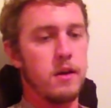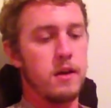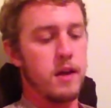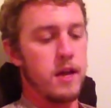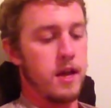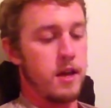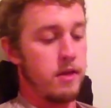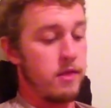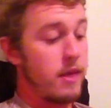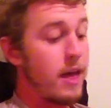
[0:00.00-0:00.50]

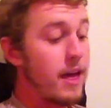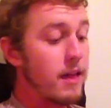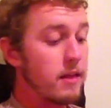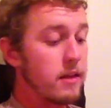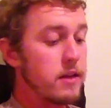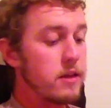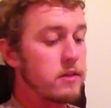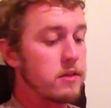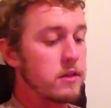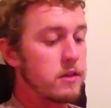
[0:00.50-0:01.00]
And that
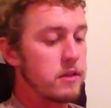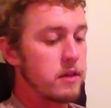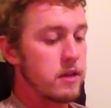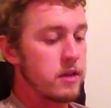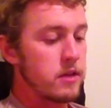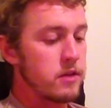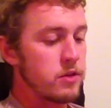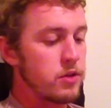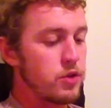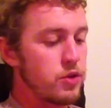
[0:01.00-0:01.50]
leads us
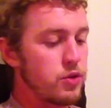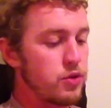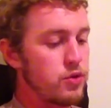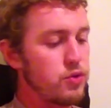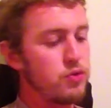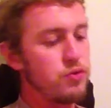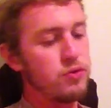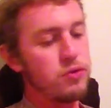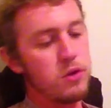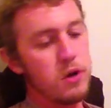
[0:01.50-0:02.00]

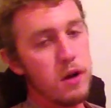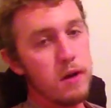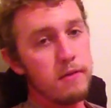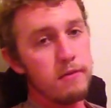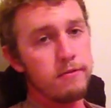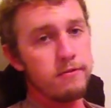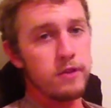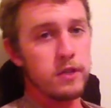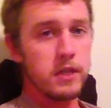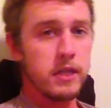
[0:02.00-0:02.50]
into
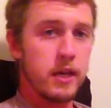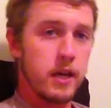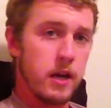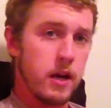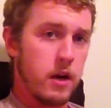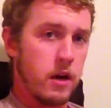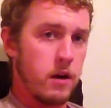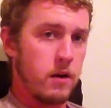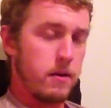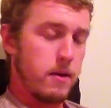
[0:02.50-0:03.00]
foot
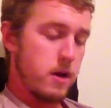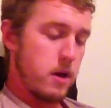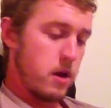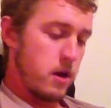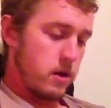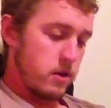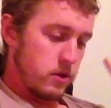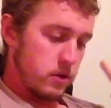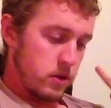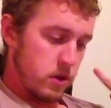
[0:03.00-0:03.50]
care.
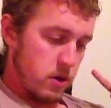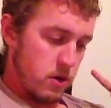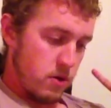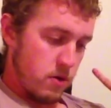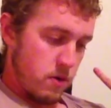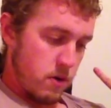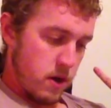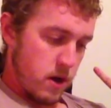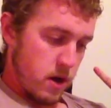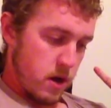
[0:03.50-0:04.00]

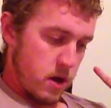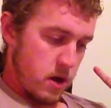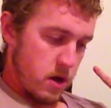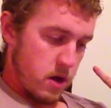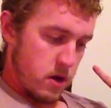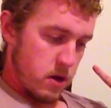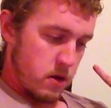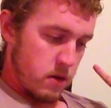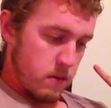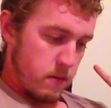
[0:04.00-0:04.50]
So
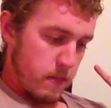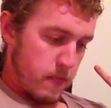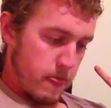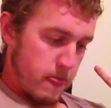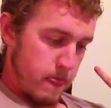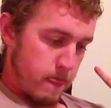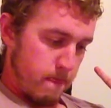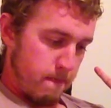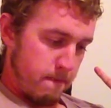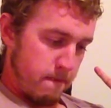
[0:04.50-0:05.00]

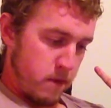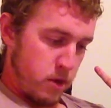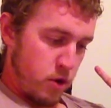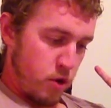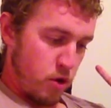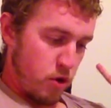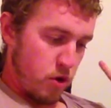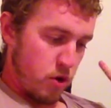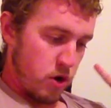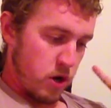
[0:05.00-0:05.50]

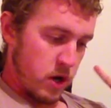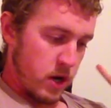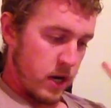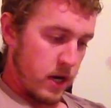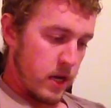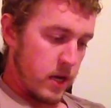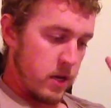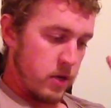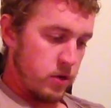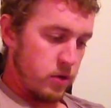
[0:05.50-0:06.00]
you're going to
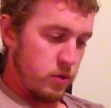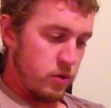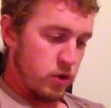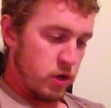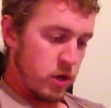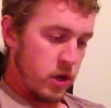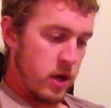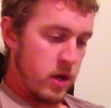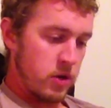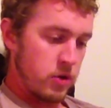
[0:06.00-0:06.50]
need to
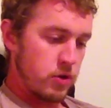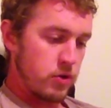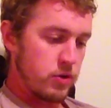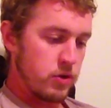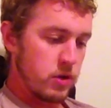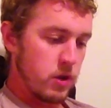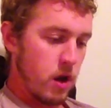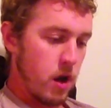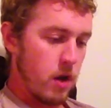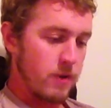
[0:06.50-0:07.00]
change your
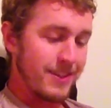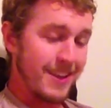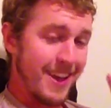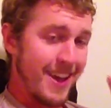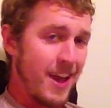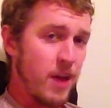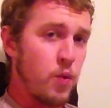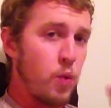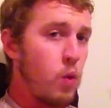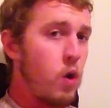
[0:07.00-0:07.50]
socks
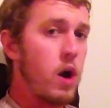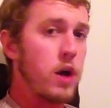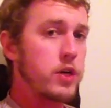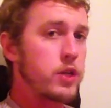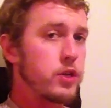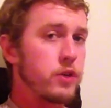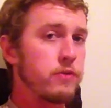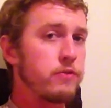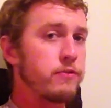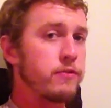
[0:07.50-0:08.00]
and
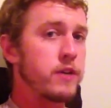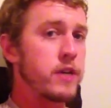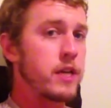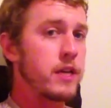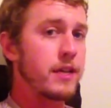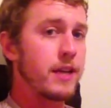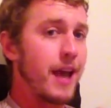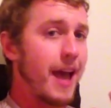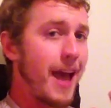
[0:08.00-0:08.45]
wash your feet